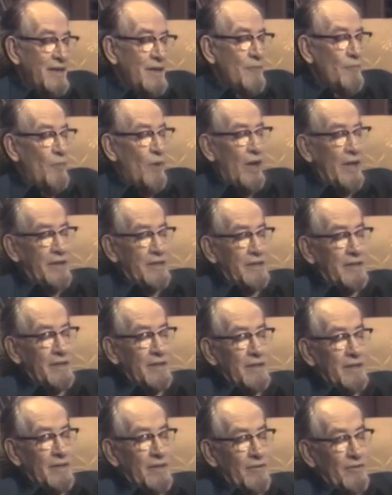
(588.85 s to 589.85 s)
But
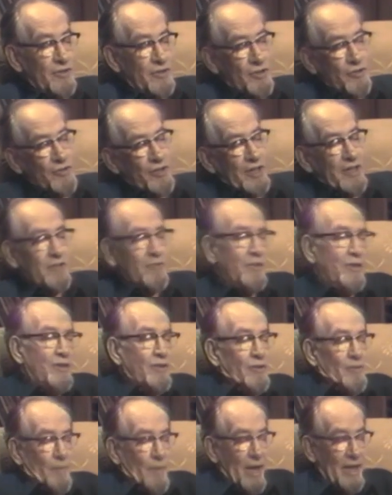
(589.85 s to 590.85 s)
there were two things we
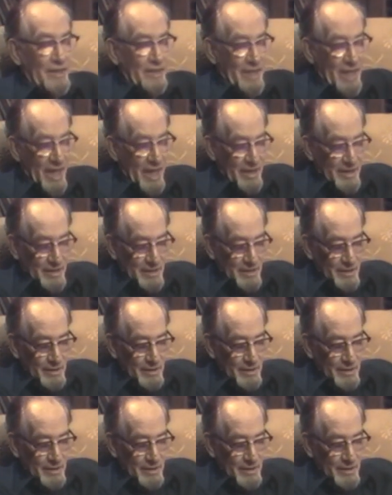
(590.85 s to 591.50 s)
knew about that